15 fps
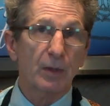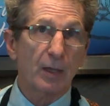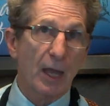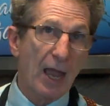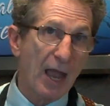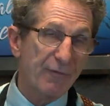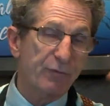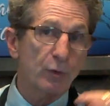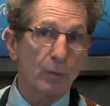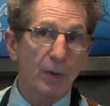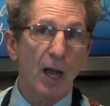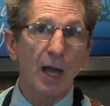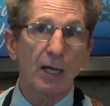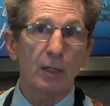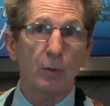half your
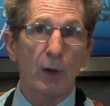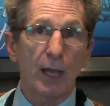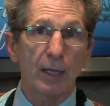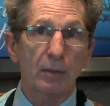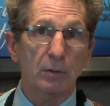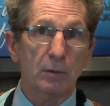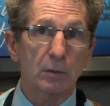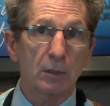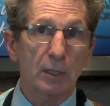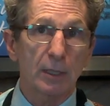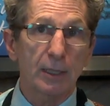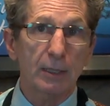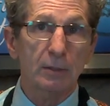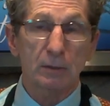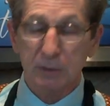body weight, all
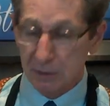right?